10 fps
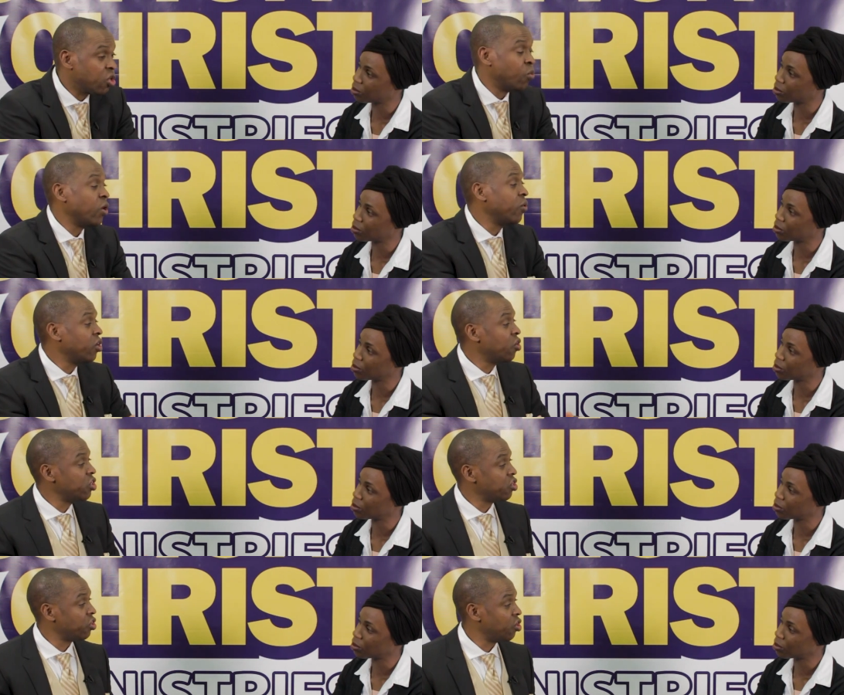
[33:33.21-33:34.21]
Speaker 1: So when we go
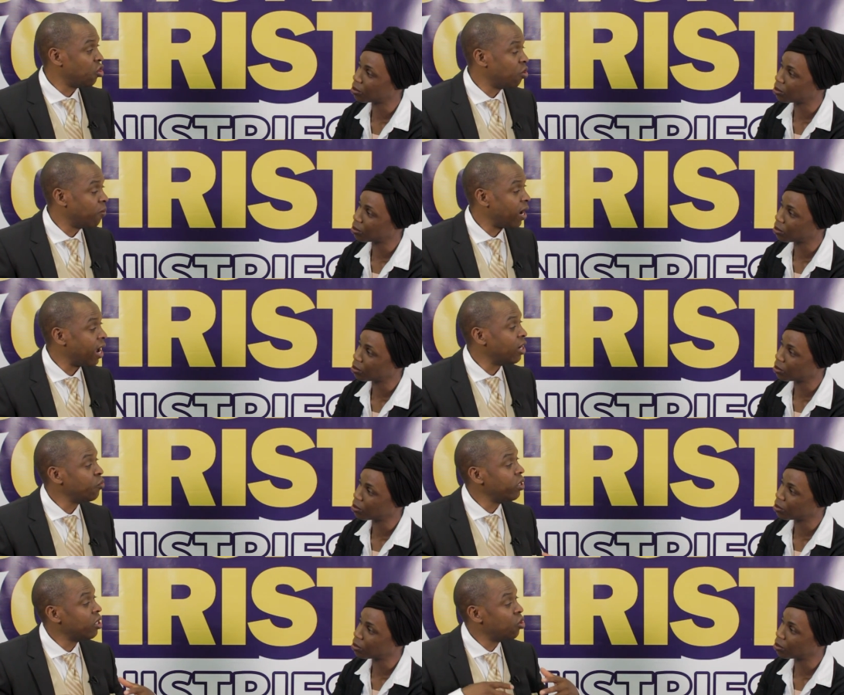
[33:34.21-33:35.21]
into the home and
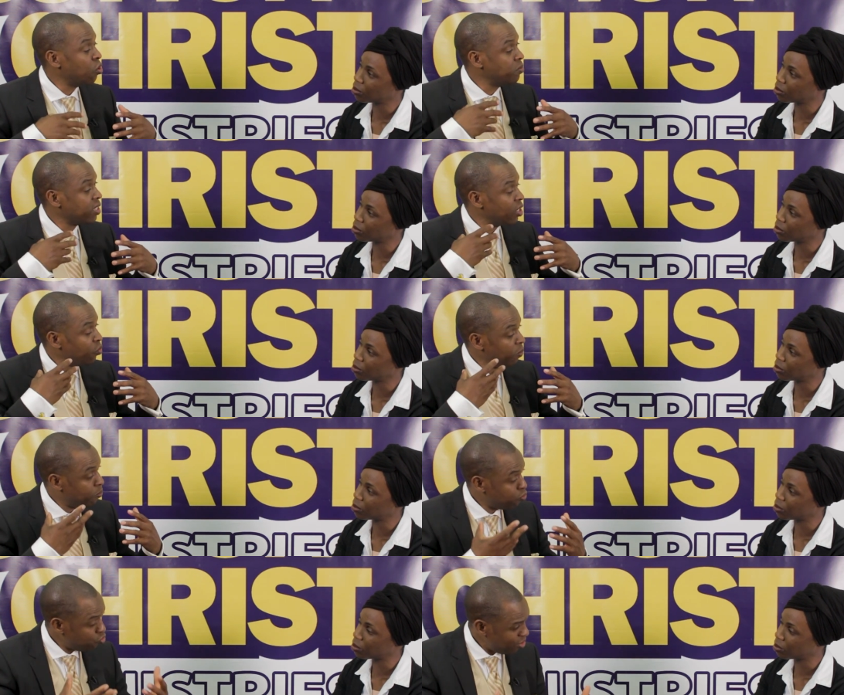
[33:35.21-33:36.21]
we homes and we
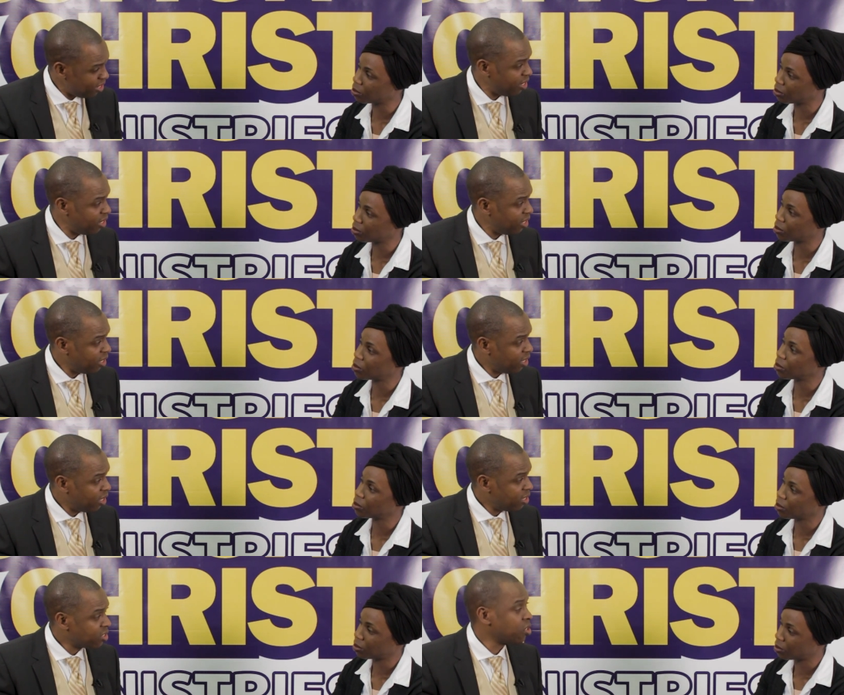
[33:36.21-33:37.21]
pray,
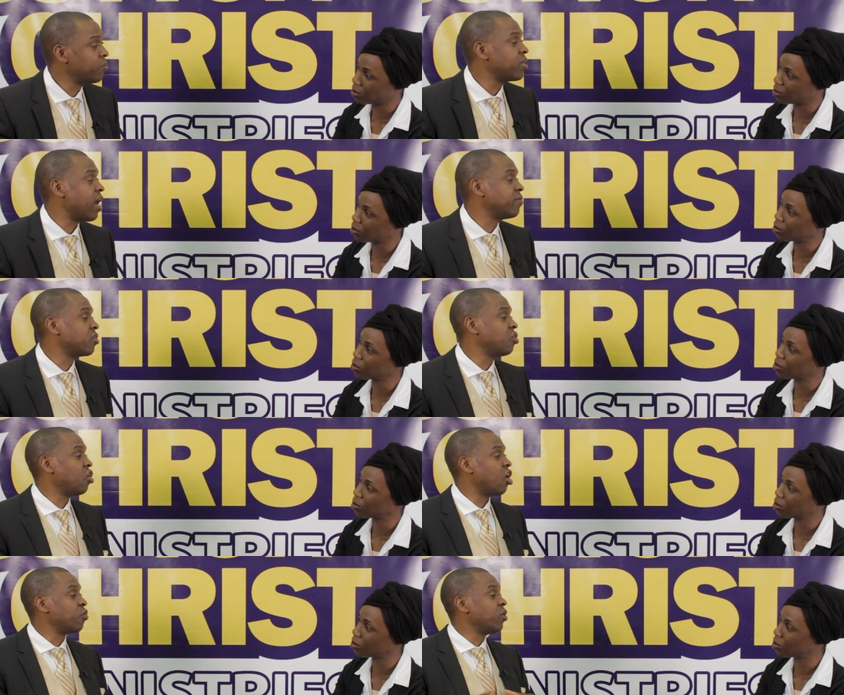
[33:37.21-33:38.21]
sometimes the
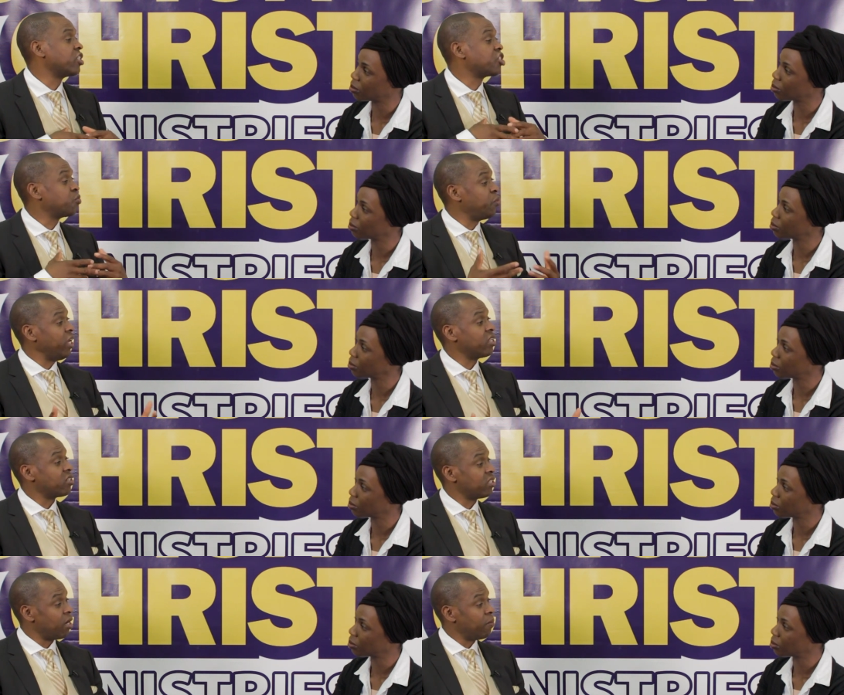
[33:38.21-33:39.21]
Lord will speak
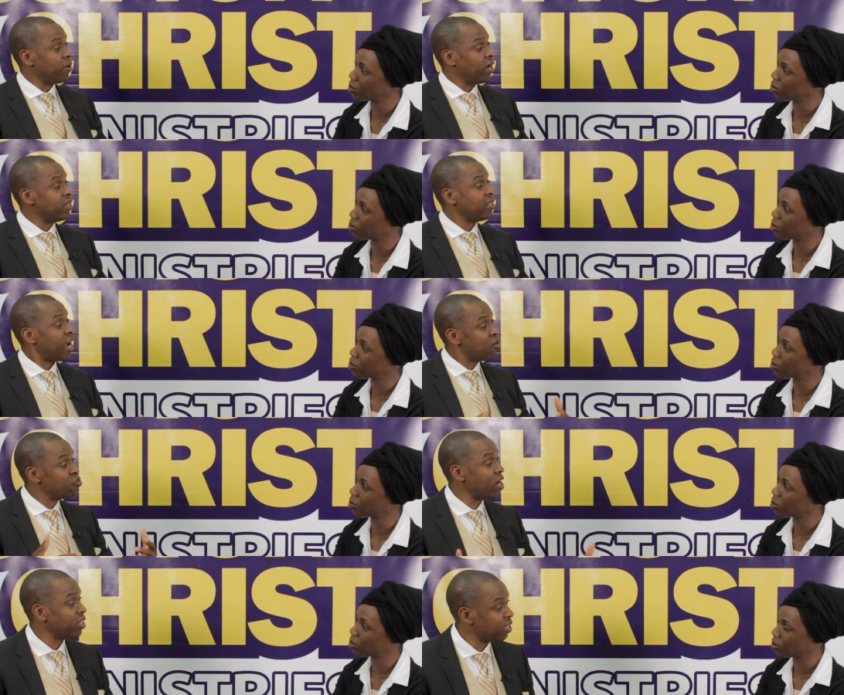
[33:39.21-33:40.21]
to them and
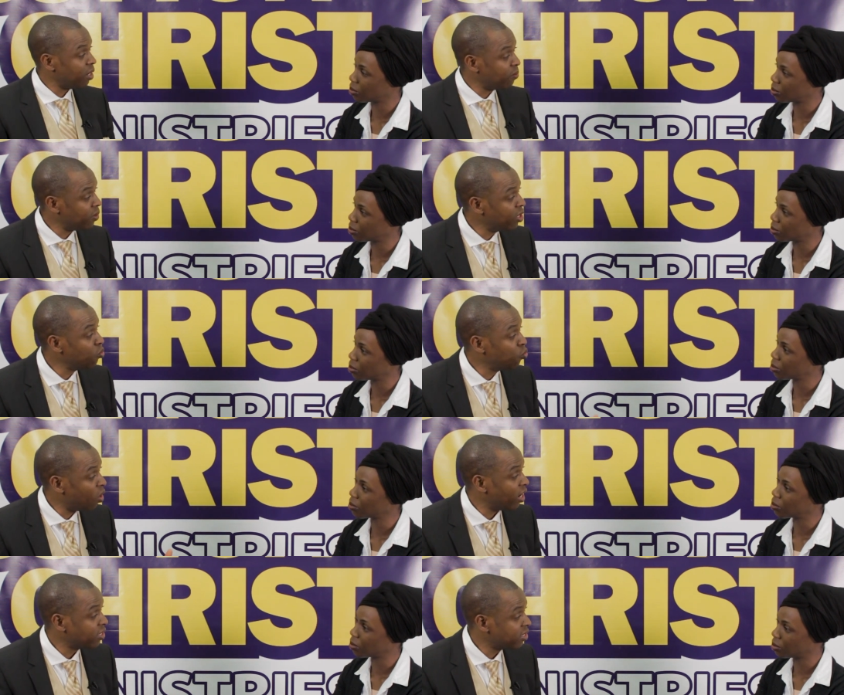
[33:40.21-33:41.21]
direct them in
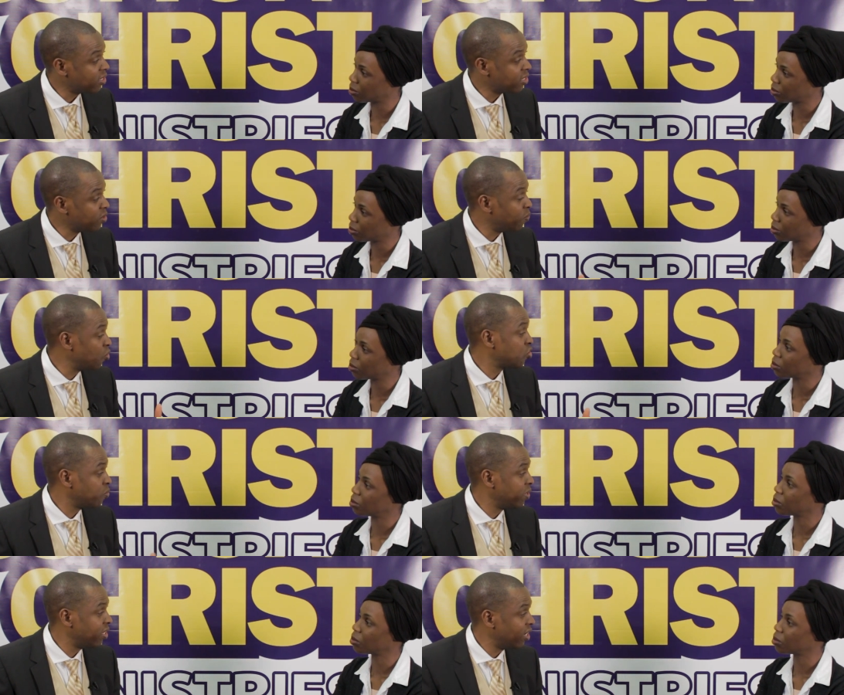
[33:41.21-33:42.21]
what's supposed to
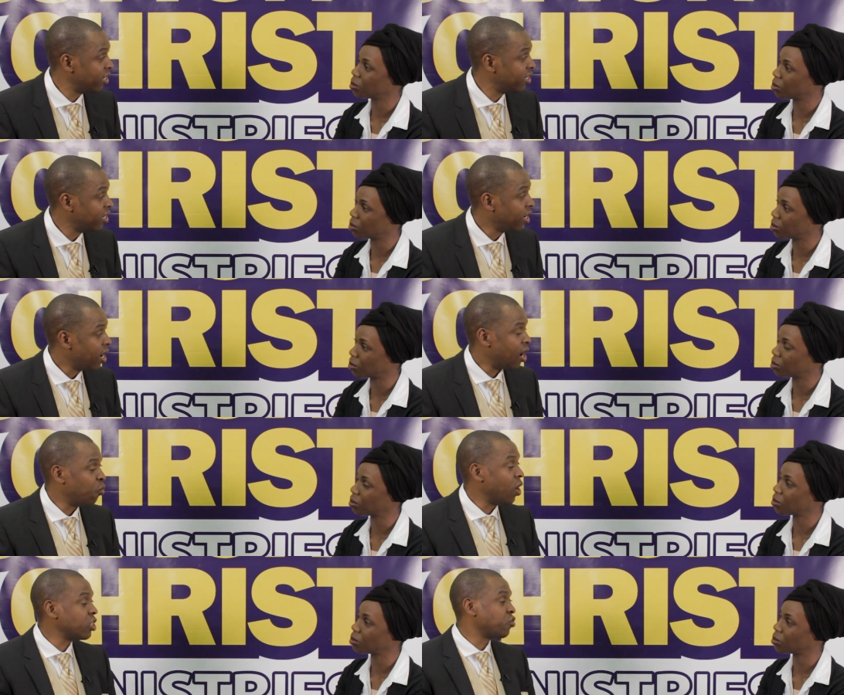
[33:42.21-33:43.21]
be done. And
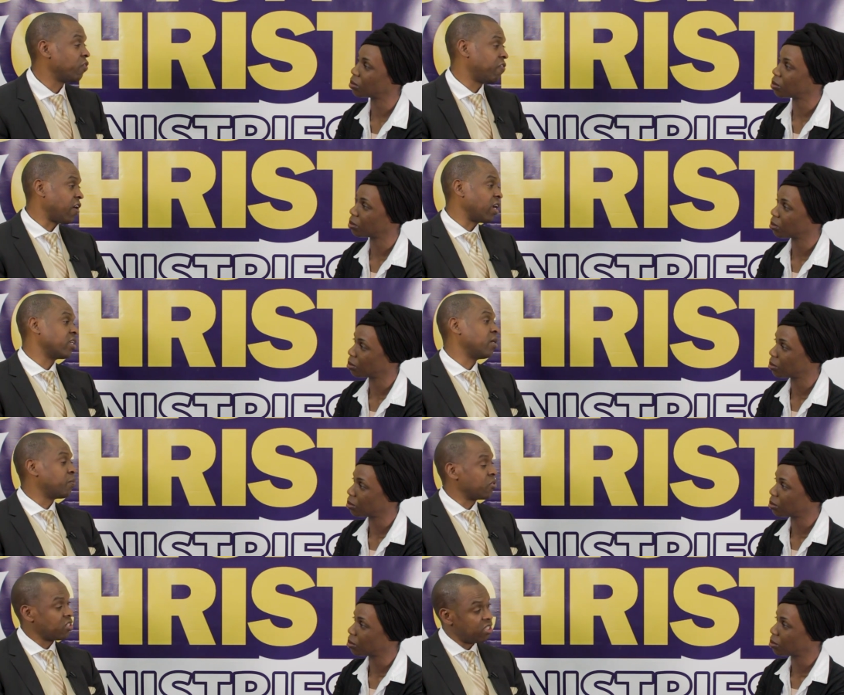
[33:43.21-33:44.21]
once we follow the
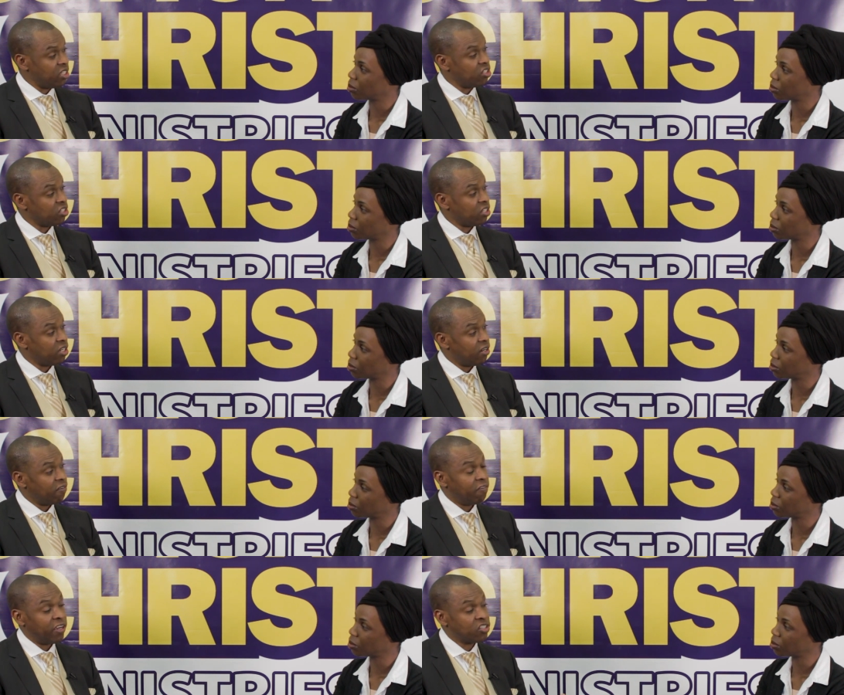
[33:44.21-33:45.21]
procedure,
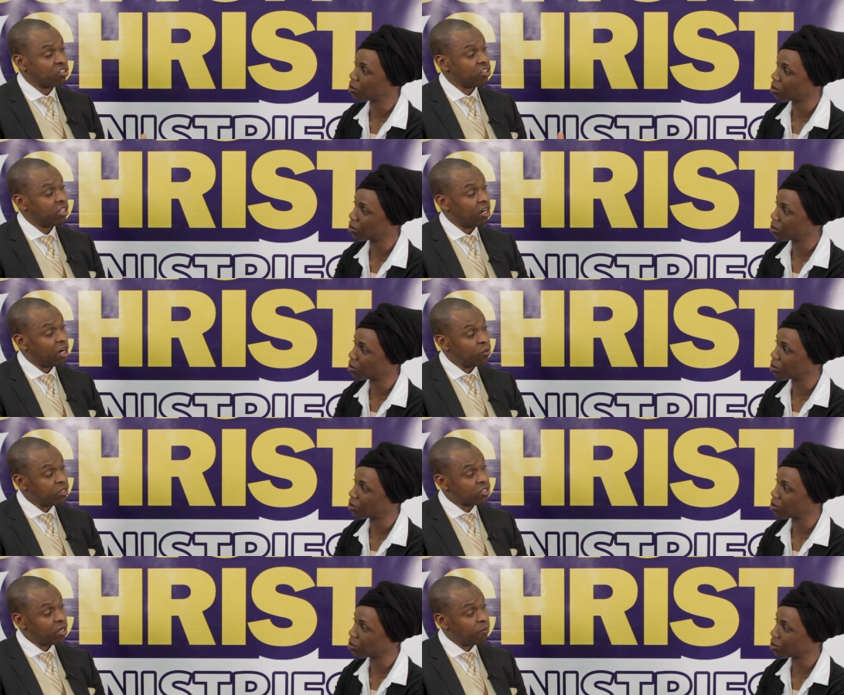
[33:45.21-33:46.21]
victory
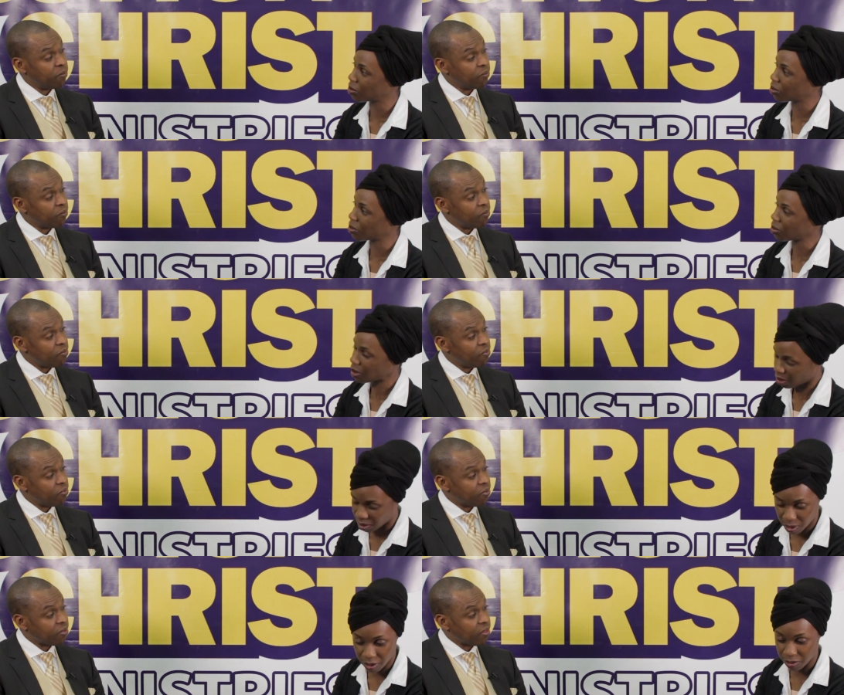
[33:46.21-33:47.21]
always comes.
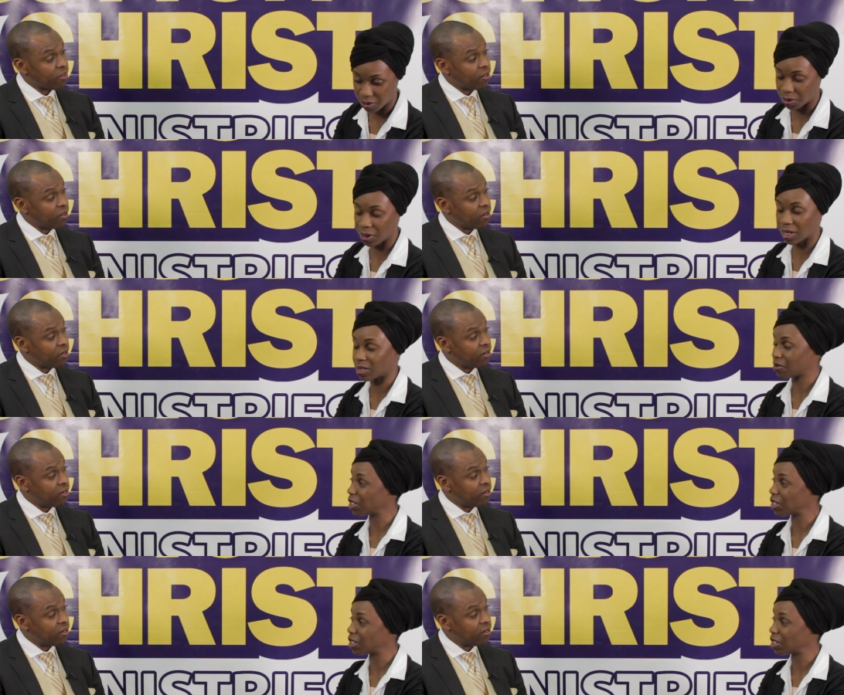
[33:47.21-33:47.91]
Speaker 2: Oh, of course,